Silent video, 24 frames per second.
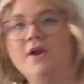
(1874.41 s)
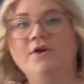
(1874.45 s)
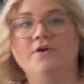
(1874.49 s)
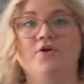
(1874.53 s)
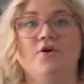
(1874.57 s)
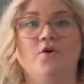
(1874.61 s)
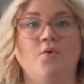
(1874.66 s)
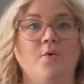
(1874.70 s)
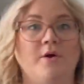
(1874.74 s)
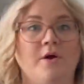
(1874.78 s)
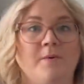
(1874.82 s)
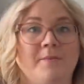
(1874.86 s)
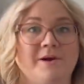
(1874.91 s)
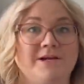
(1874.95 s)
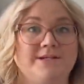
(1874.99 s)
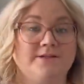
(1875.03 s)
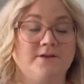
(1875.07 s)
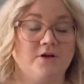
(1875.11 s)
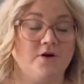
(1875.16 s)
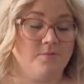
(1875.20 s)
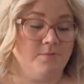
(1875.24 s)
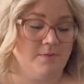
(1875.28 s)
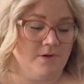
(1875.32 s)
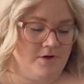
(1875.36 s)
don't know where my
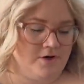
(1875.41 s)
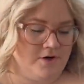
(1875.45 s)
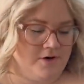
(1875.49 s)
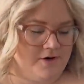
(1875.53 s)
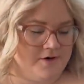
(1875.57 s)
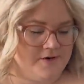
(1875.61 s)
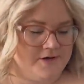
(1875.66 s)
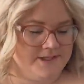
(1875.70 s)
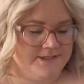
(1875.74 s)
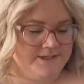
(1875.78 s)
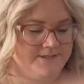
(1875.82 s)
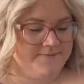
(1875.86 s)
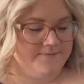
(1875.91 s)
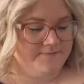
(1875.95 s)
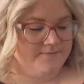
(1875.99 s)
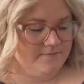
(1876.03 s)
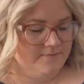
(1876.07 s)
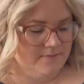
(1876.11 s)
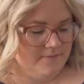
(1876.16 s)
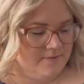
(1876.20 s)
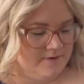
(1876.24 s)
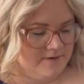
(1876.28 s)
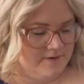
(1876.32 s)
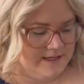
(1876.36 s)
sock blocker is.
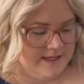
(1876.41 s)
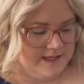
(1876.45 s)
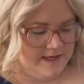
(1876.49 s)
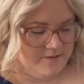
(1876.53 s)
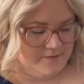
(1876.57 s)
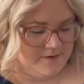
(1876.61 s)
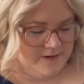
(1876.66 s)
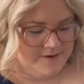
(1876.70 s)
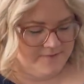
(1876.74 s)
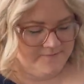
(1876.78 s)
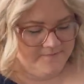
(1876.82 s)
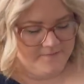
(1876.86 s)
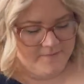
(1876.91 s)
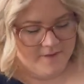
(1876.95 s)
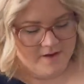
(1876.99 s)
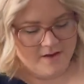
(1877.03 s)
Anyway.